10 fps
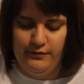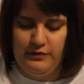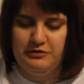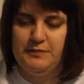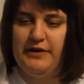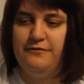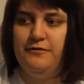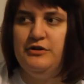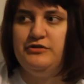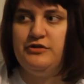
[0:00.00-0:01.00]
What was my
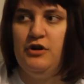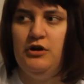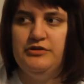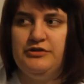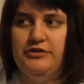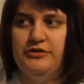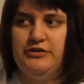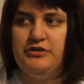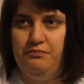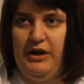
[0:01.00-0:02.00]
first concert?